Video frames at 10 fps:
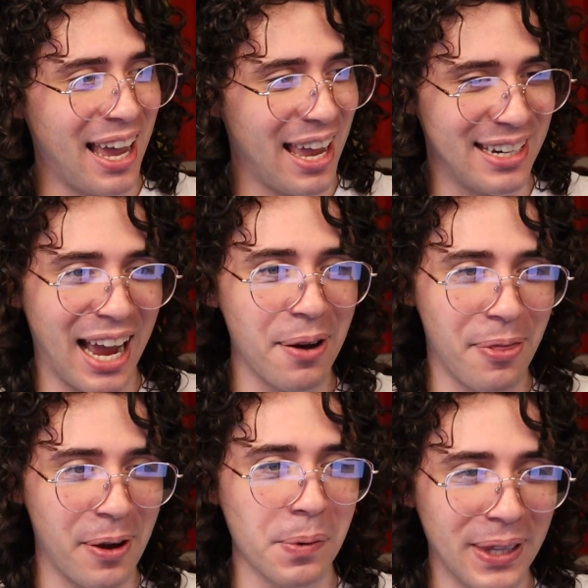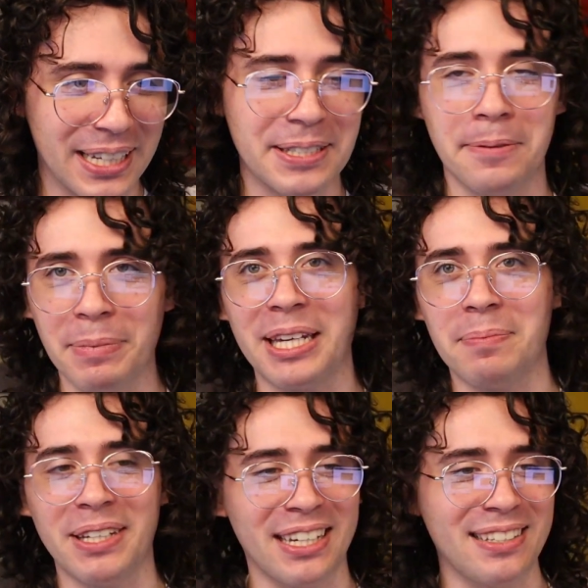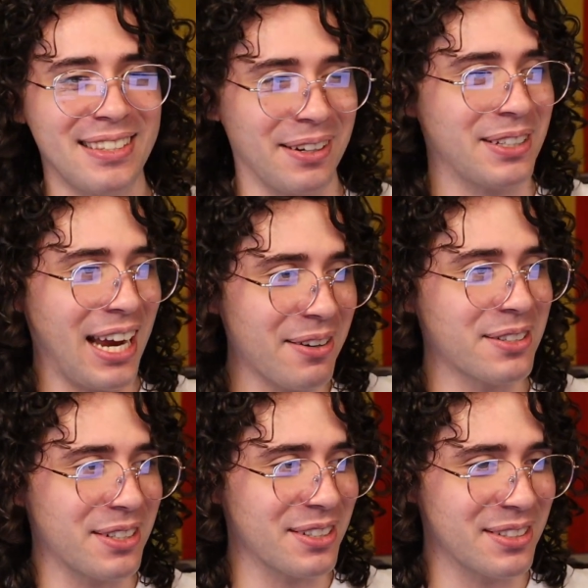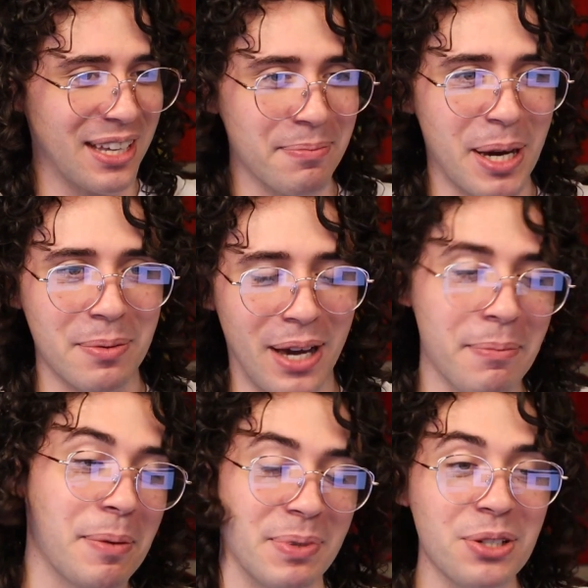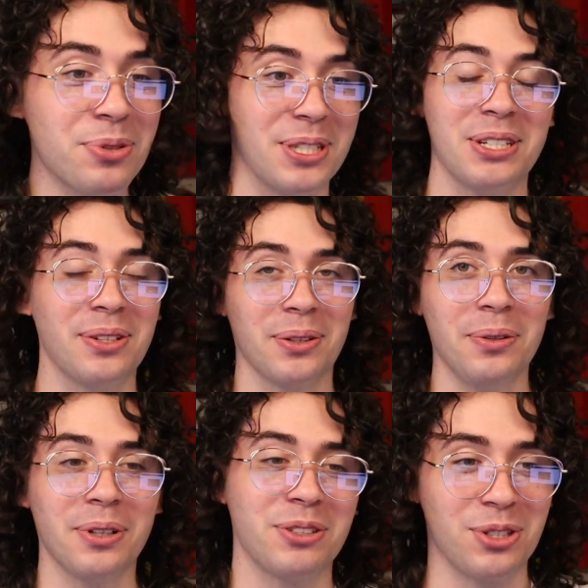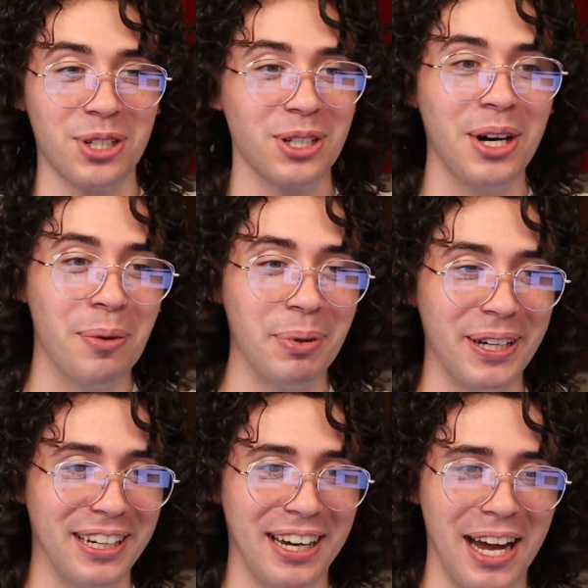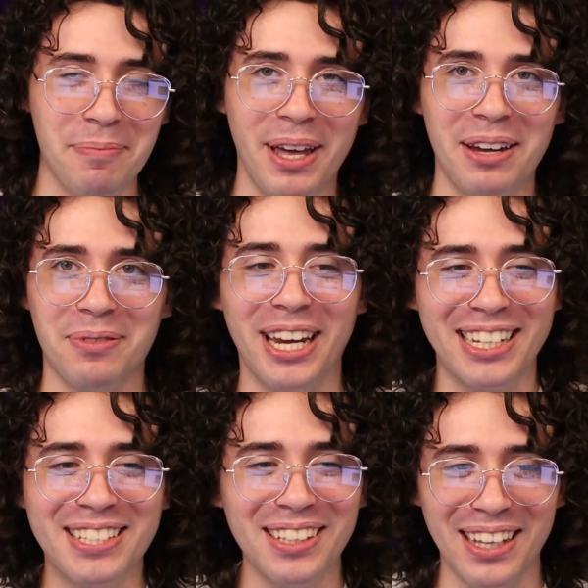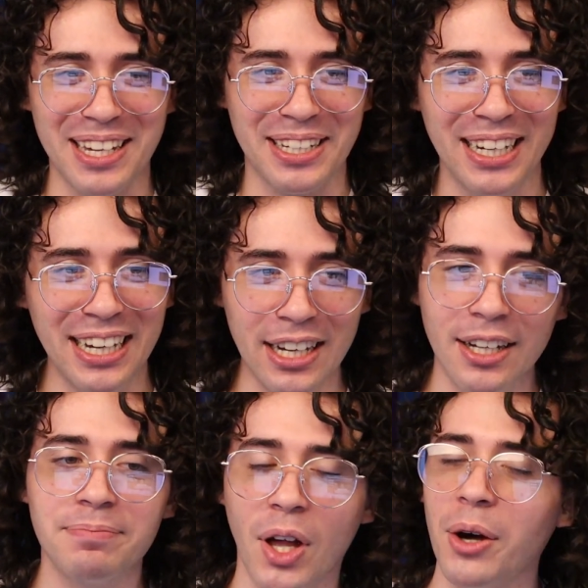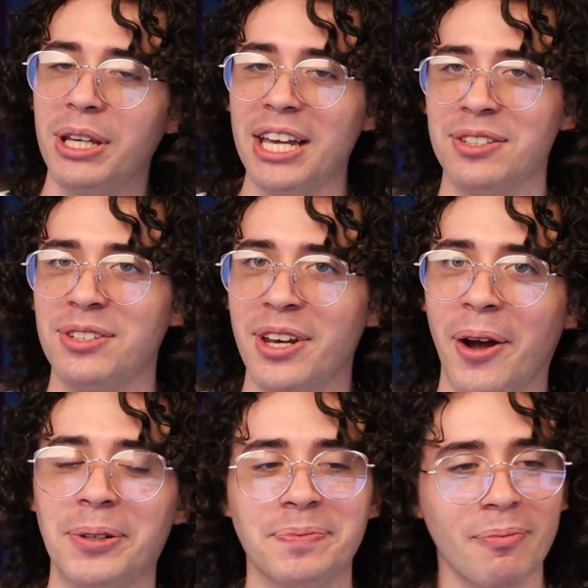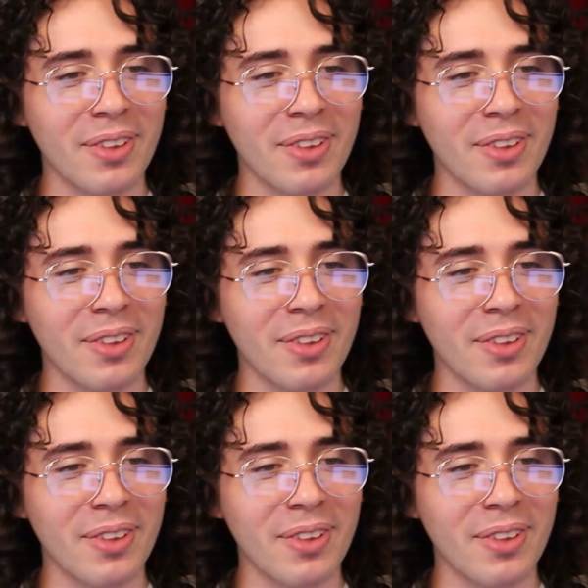and how they relate to me, because they're characters that I might be interested in their lore, sure, but I'm not ready to like, oh yes, you know,